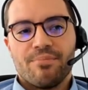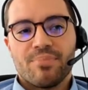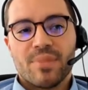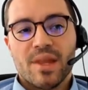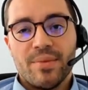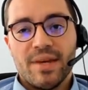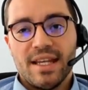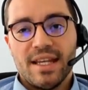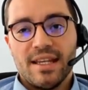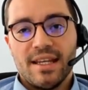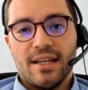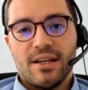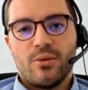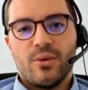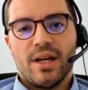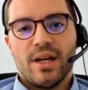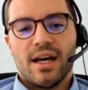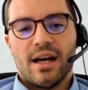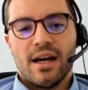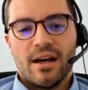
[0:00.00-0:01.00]
meaning
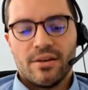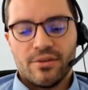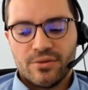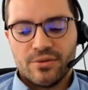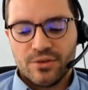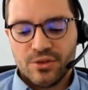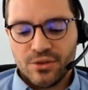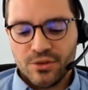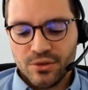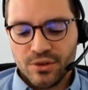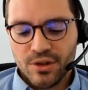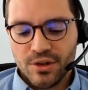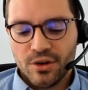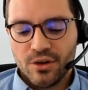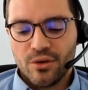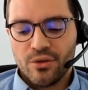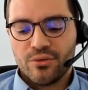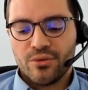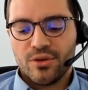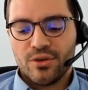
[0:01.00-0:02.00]
we have to
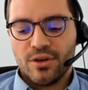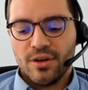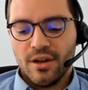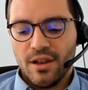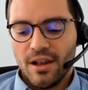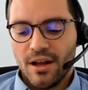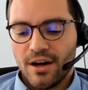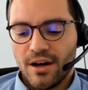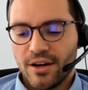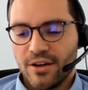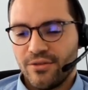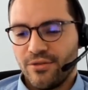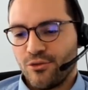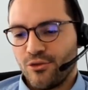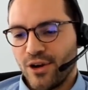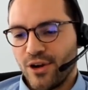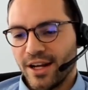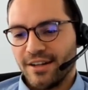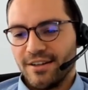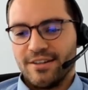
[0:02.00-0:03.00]
go through a lot of
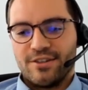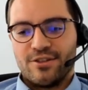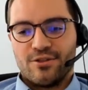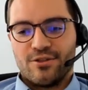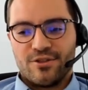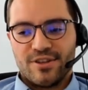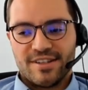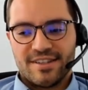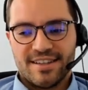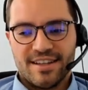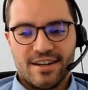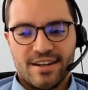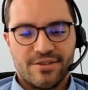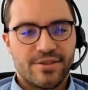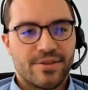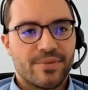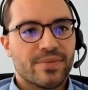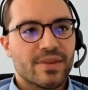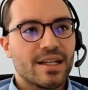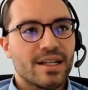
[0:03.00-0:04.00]
regulatory stuff.
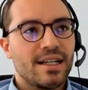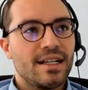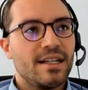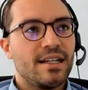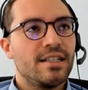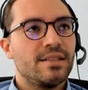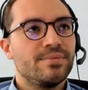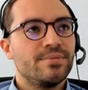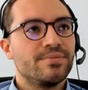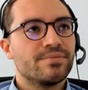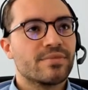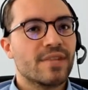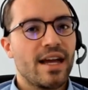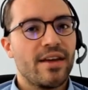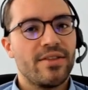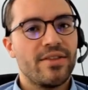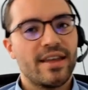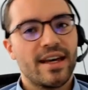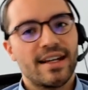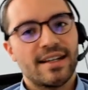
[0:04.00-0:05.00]

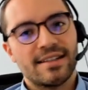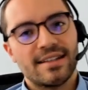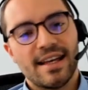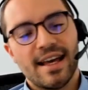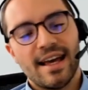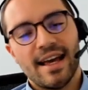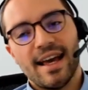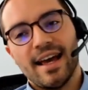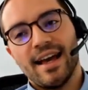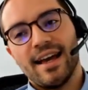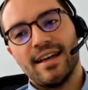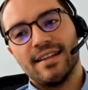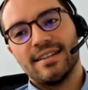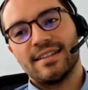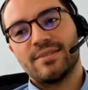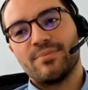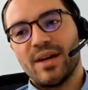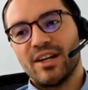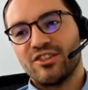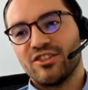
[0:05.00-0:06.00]
And that is
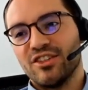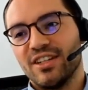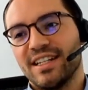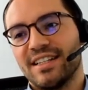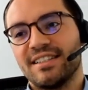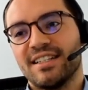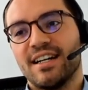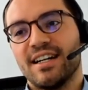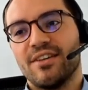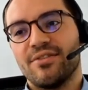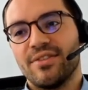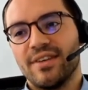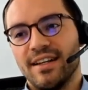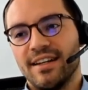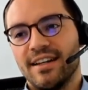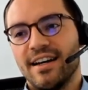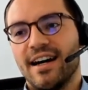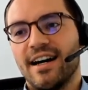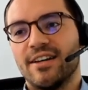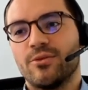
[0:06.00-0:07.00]
especially tough
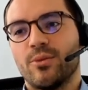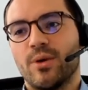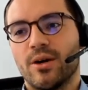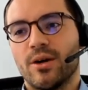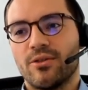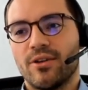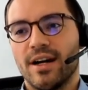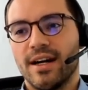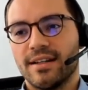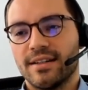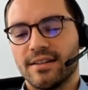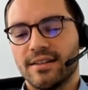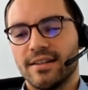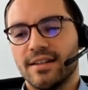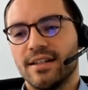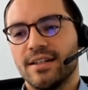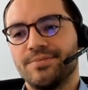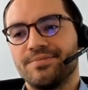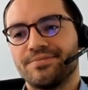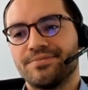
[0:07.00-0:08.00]
in hardware, right?
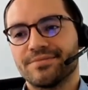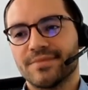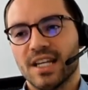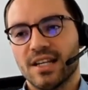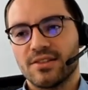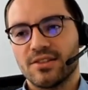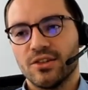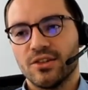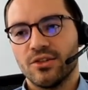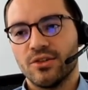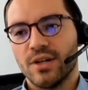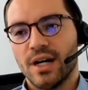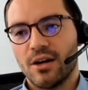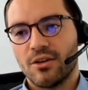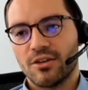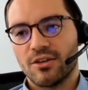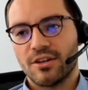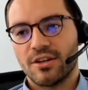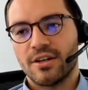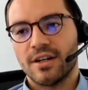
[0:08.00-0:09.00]
So
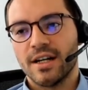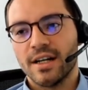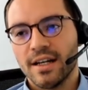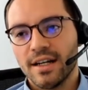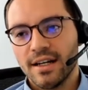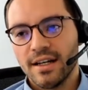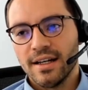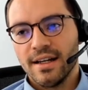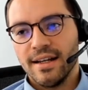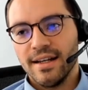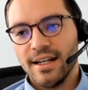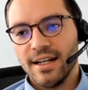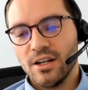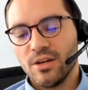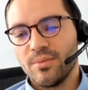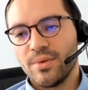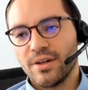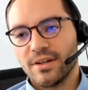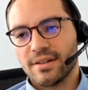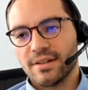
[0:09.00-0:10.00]
our
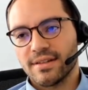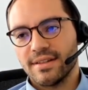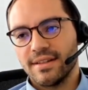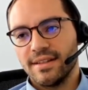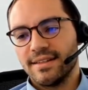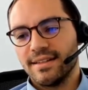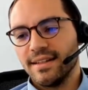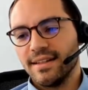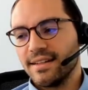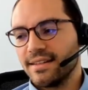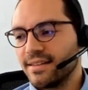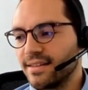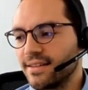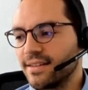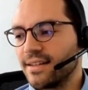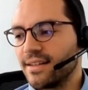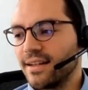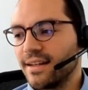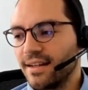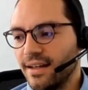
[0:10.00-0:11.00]
Nylon box is
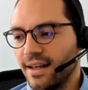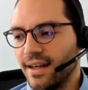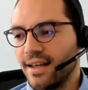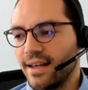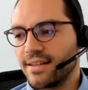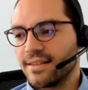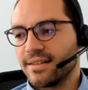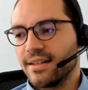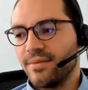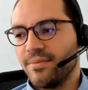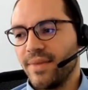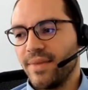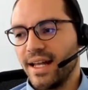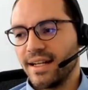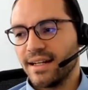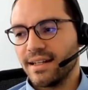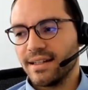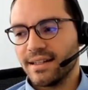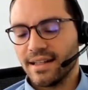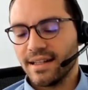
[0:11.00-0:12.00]
listed as a
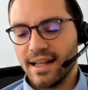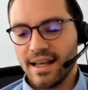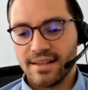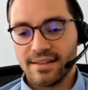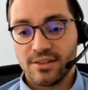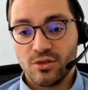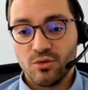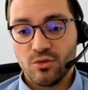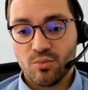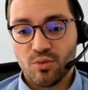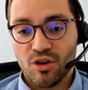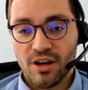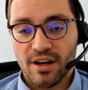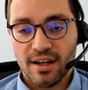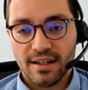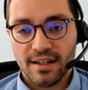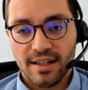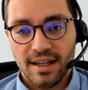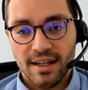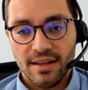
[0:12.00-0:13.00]
medical class 2
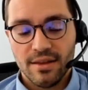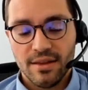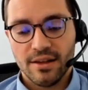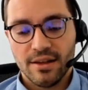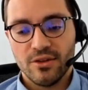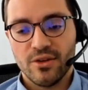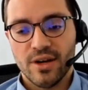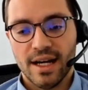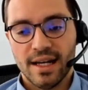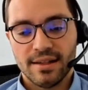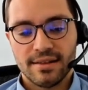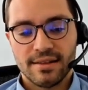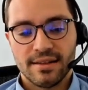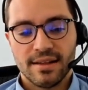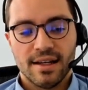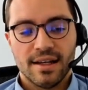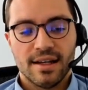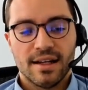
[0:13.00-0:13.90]
product in the US,